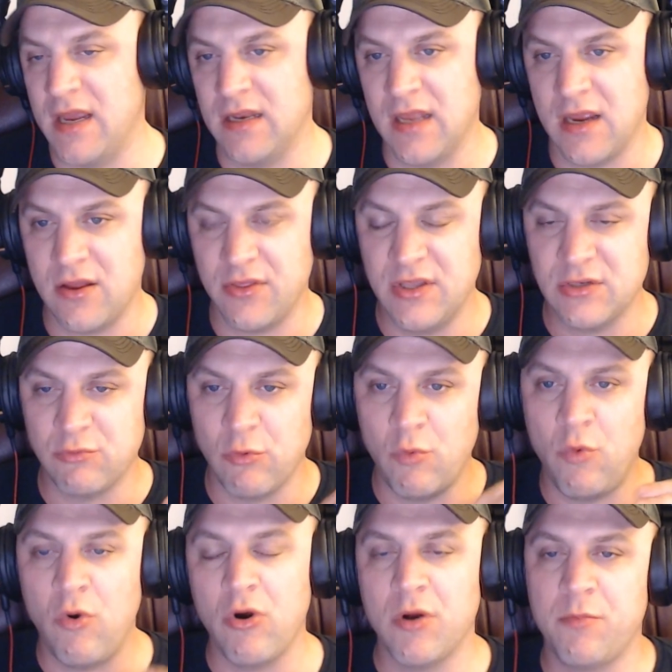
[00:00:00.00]
Like these
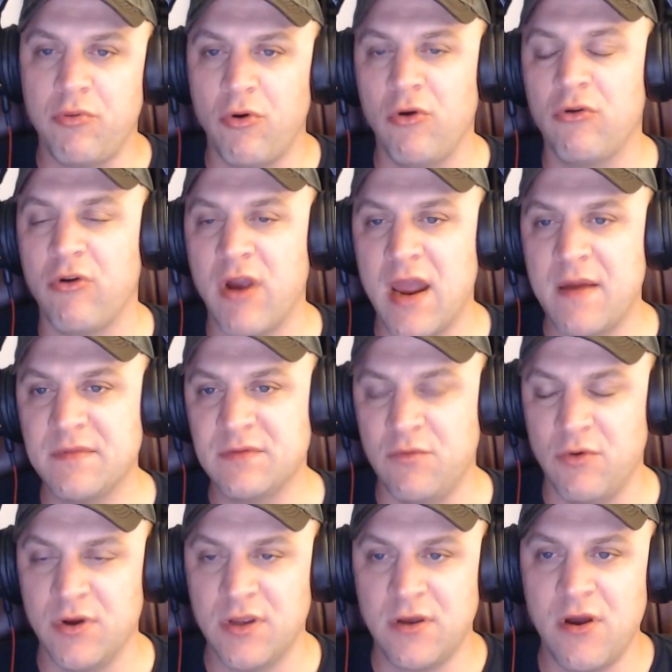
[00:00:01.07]
reward programs where
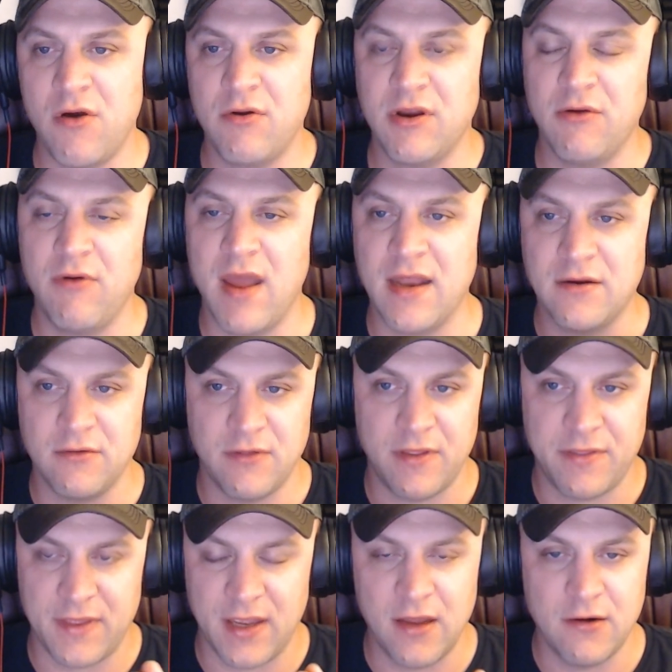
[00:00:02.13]
you go and you enter the
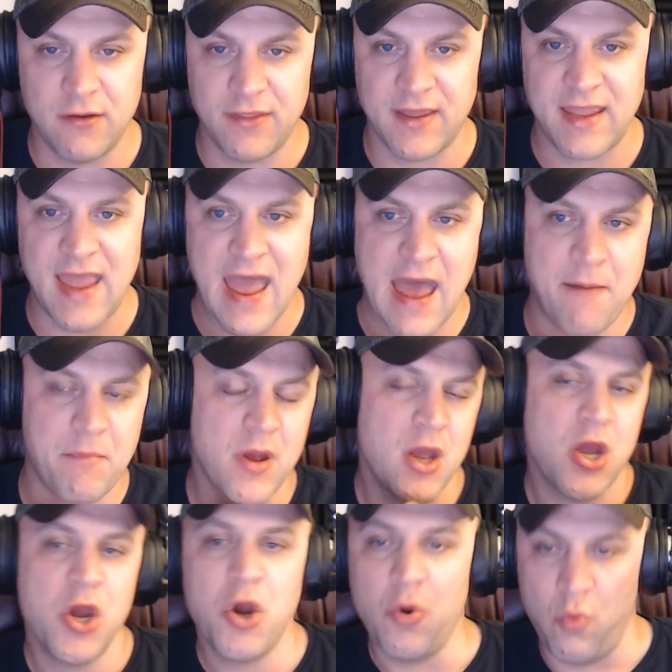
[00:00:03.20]
thing under the cap,
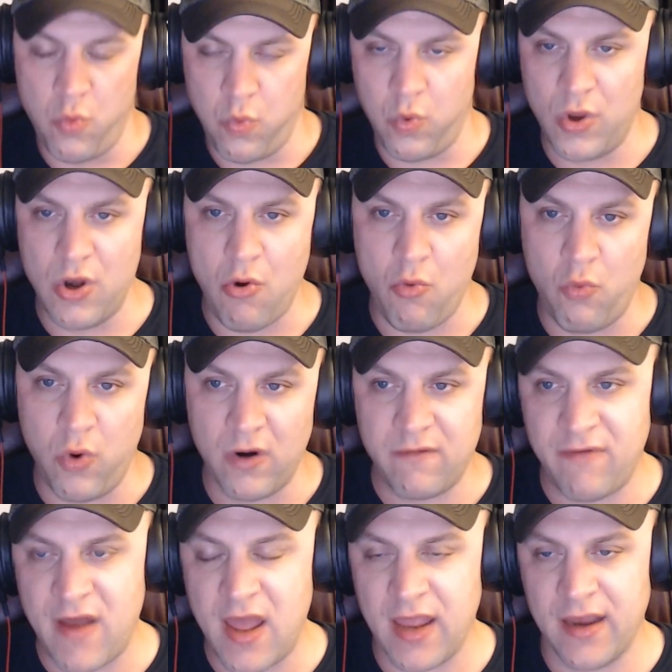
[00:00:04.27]
work
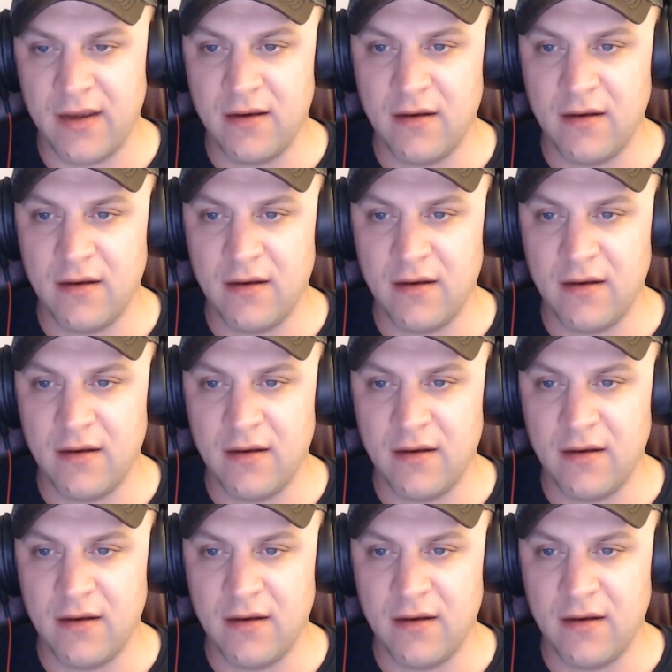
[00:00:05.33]
fine.